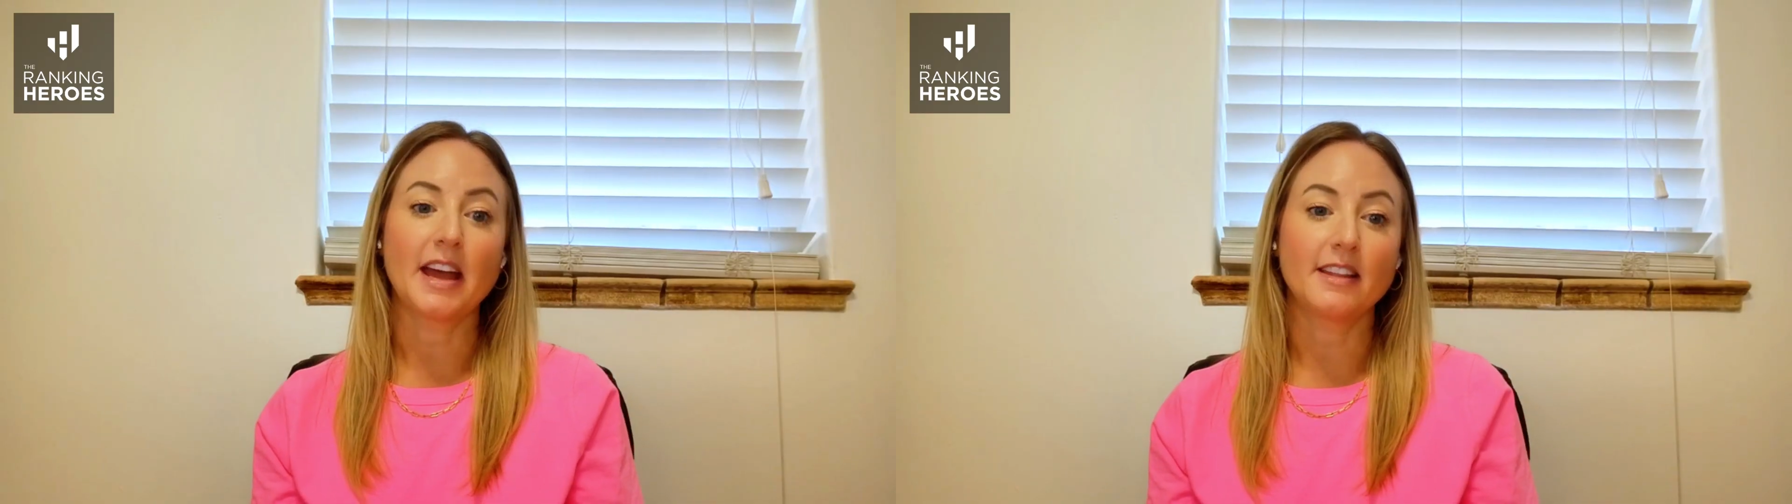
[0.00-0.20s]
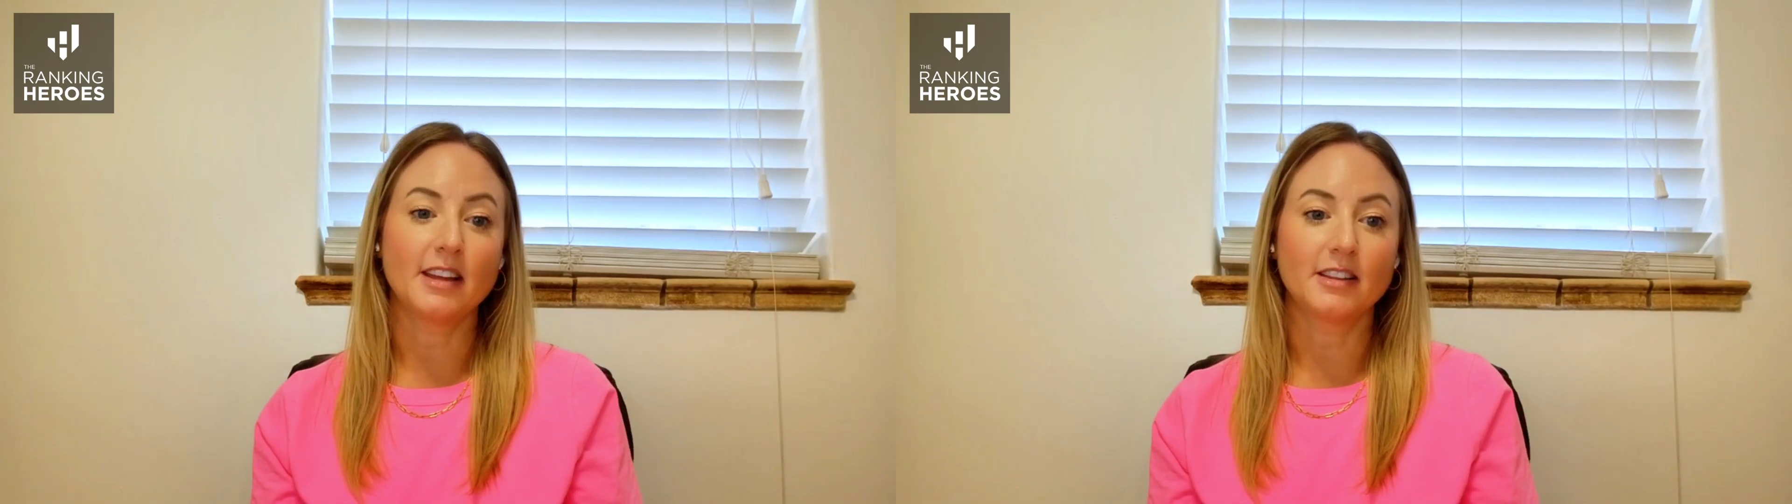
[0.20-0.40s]

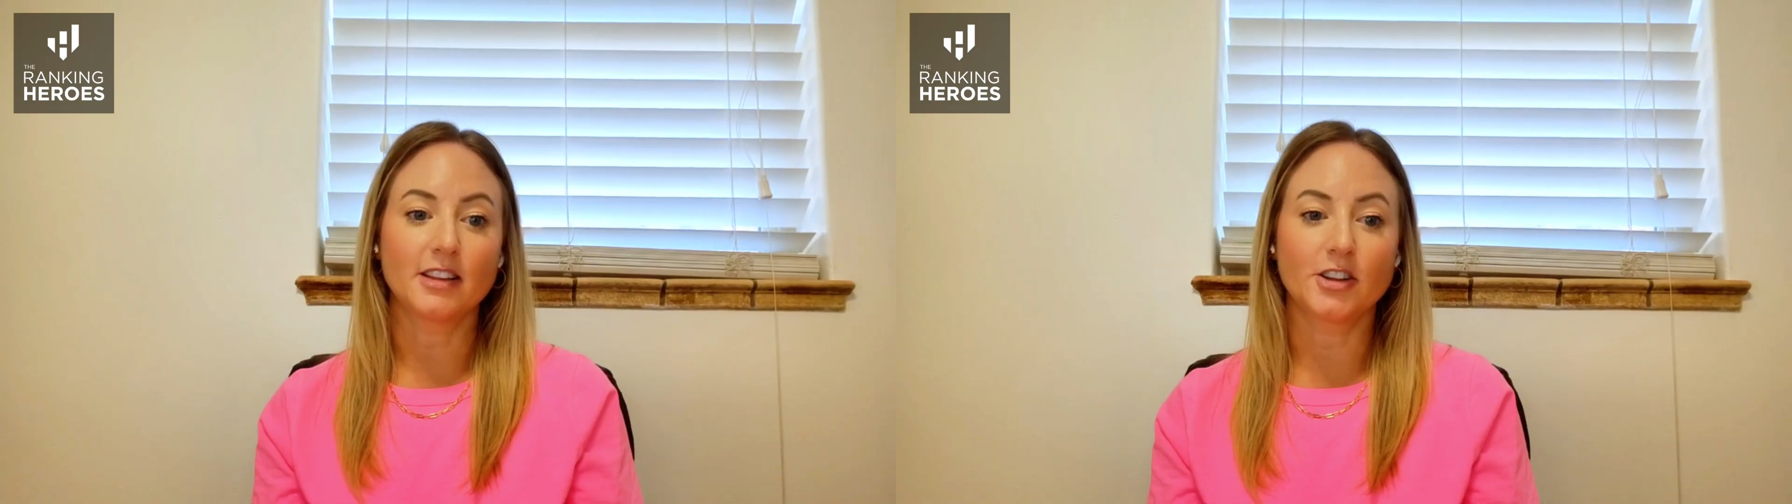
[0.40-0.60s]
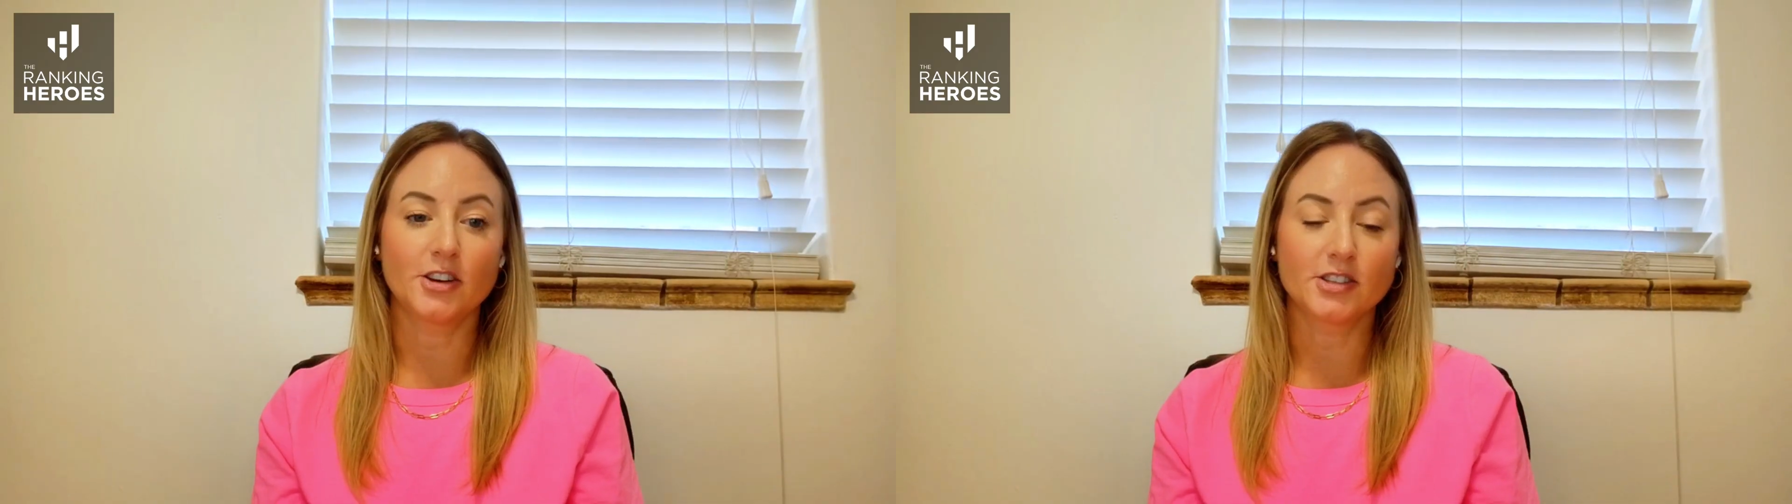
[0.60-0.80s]
I think
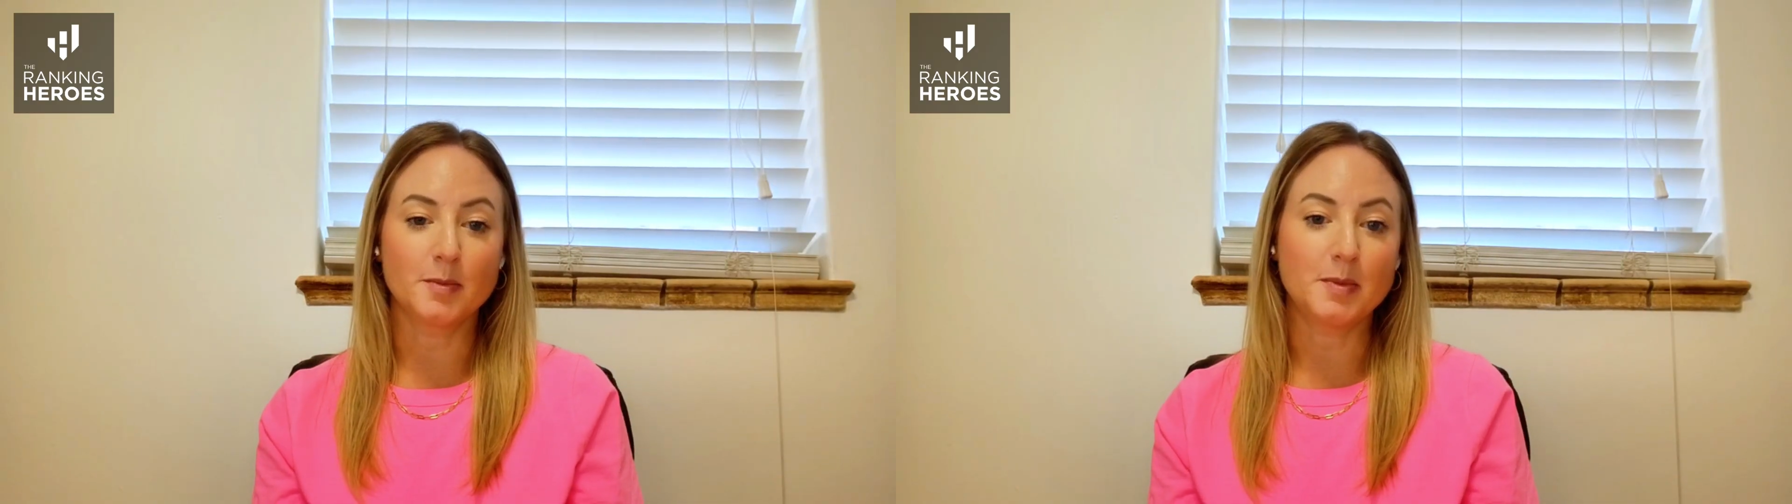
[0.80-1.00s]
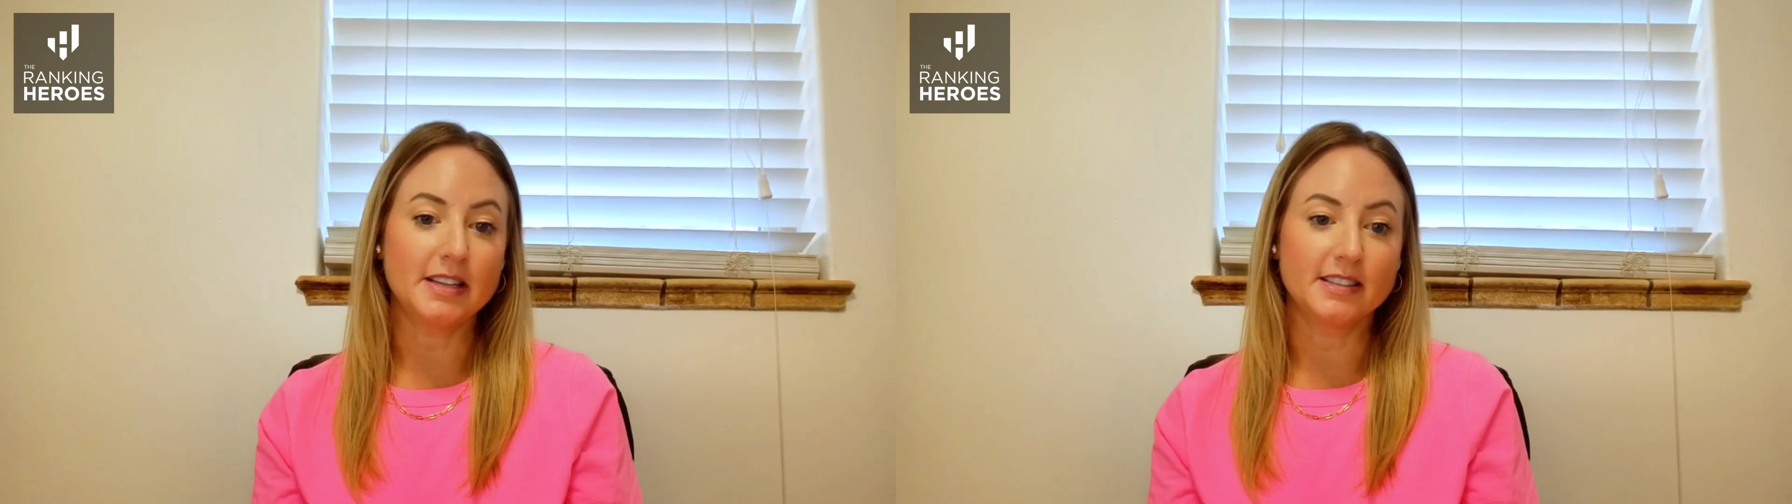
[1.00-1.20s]
that there's
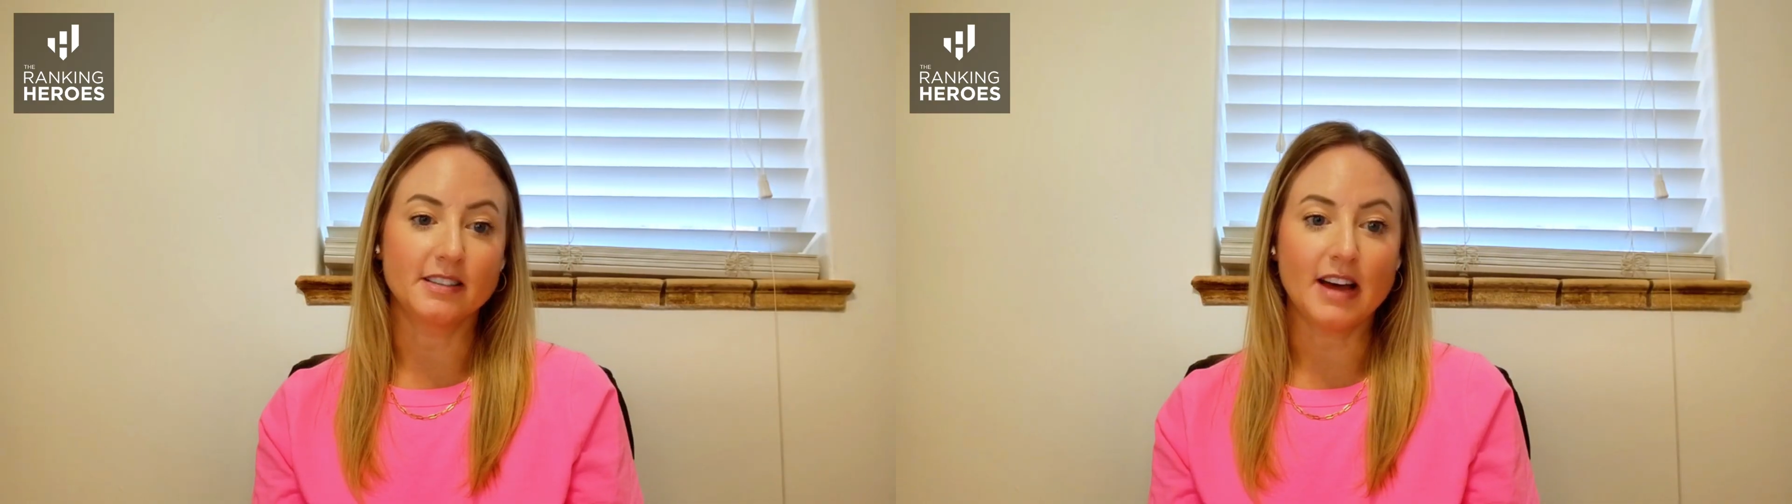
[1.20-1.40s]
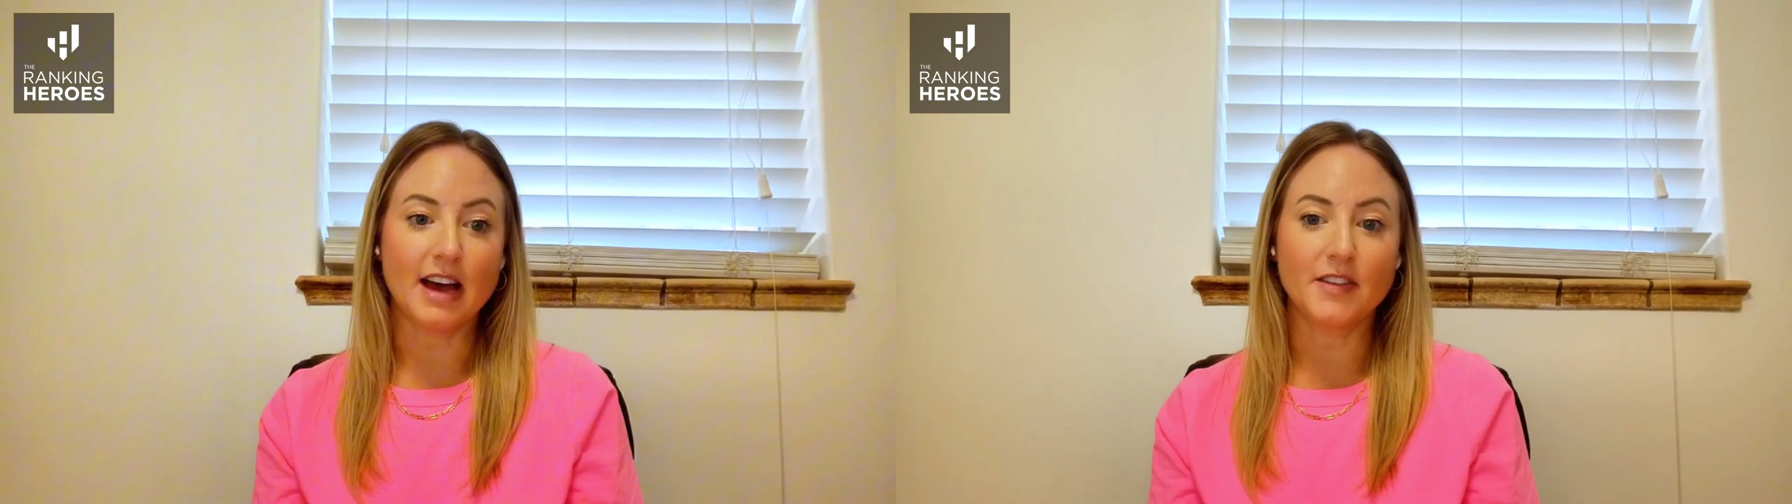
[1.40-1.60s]
a piece
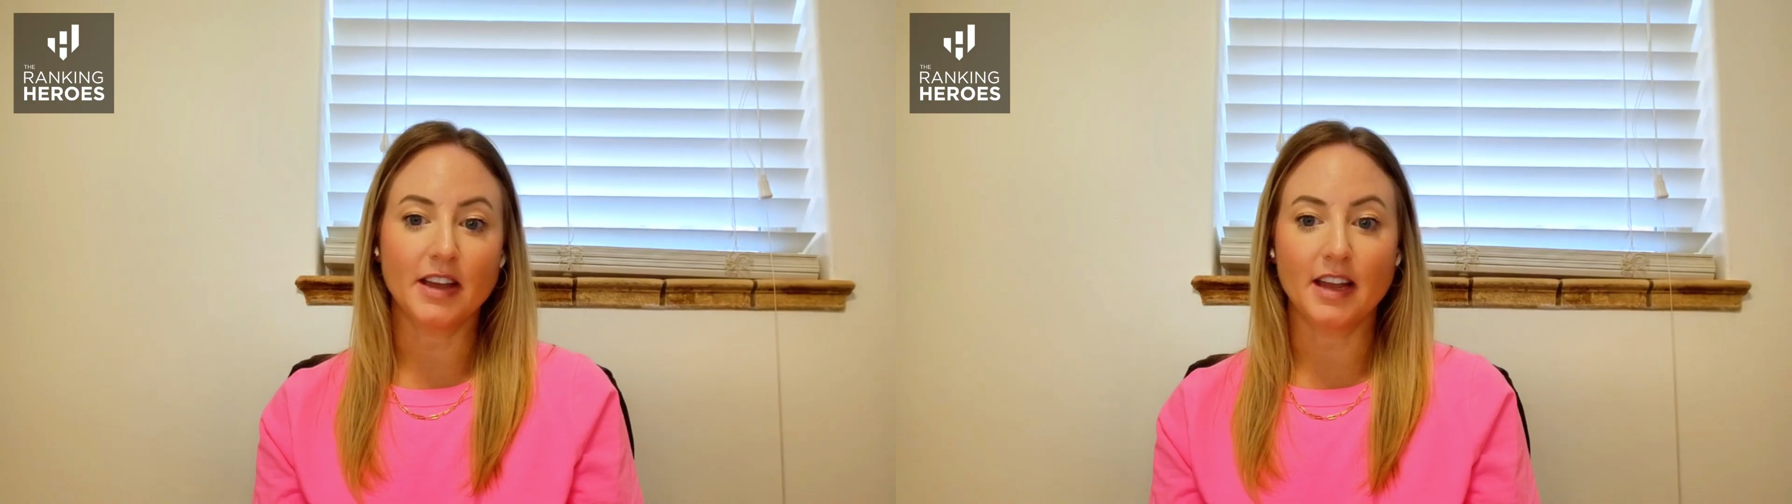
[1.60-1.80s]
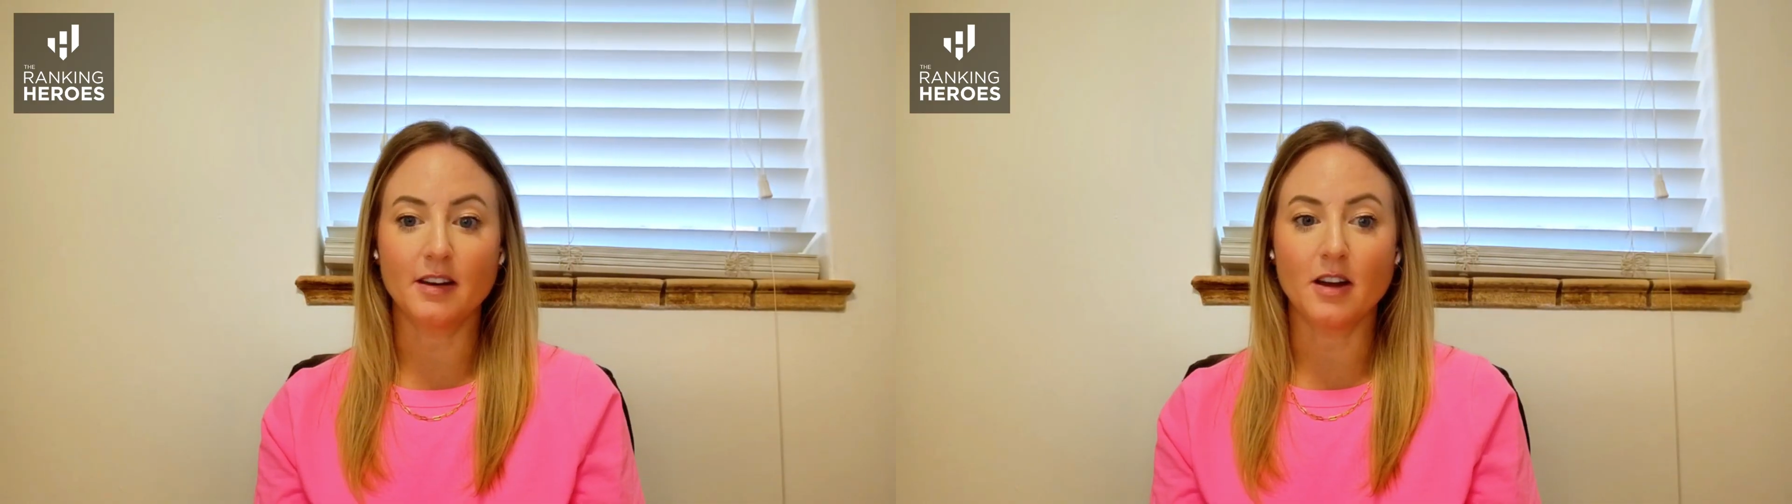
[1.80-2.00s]
of that
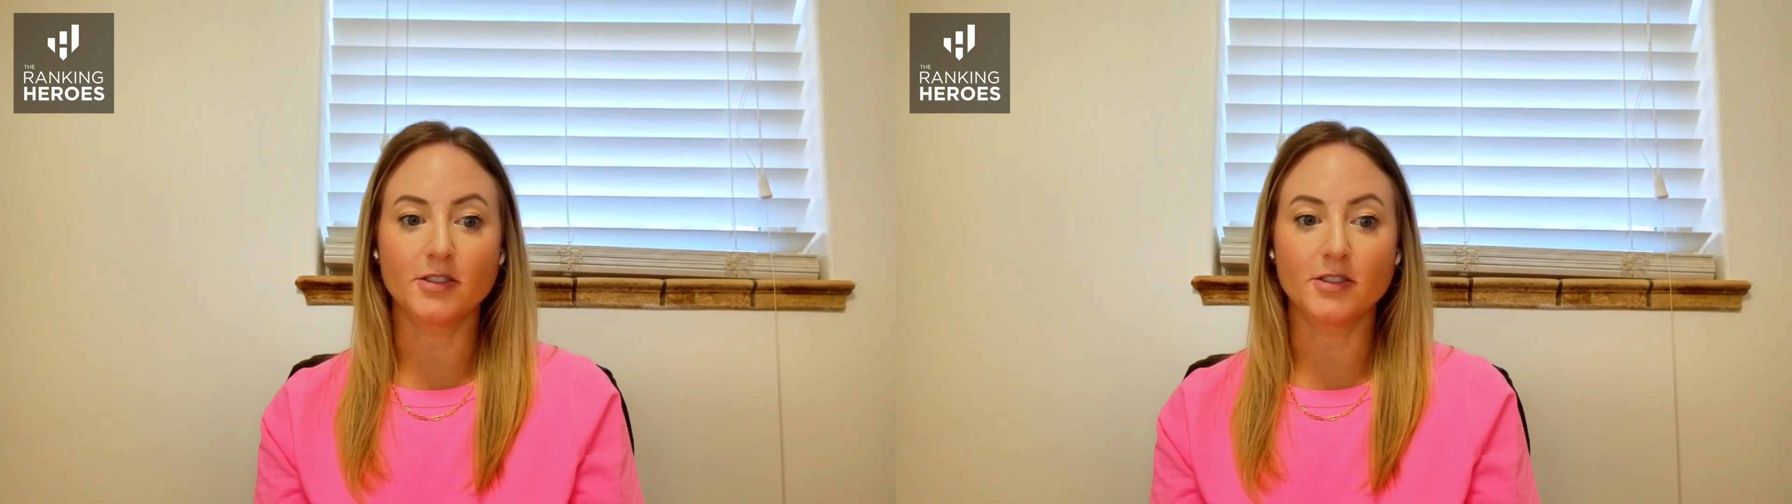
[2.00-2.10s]
that can